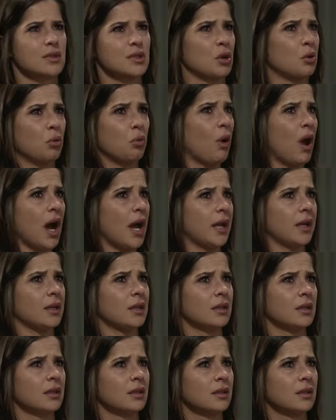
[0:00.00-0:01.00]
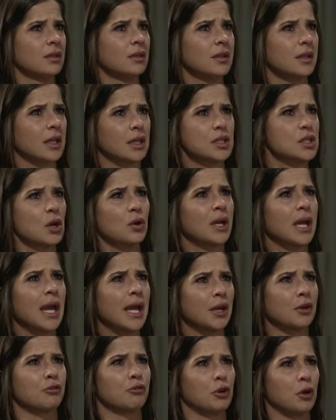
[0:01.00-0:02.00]
so what? It's
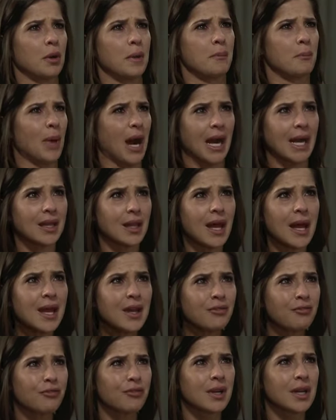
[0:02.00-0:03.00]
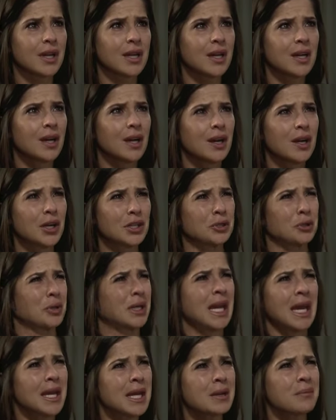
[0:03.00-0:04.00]
okay to ruin my life? Are
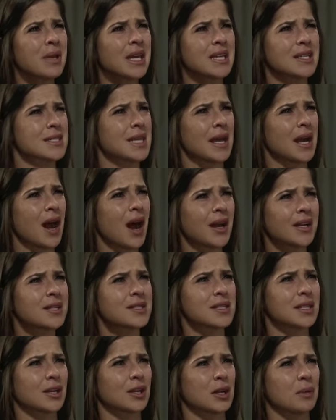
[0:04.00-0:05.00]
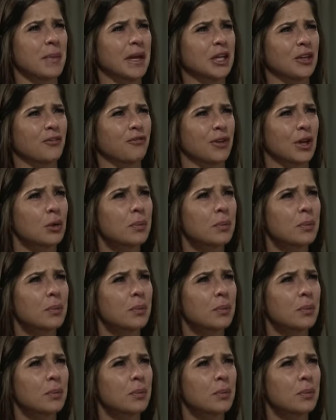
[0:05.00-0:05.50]
you kidding me? Is that honestly going to make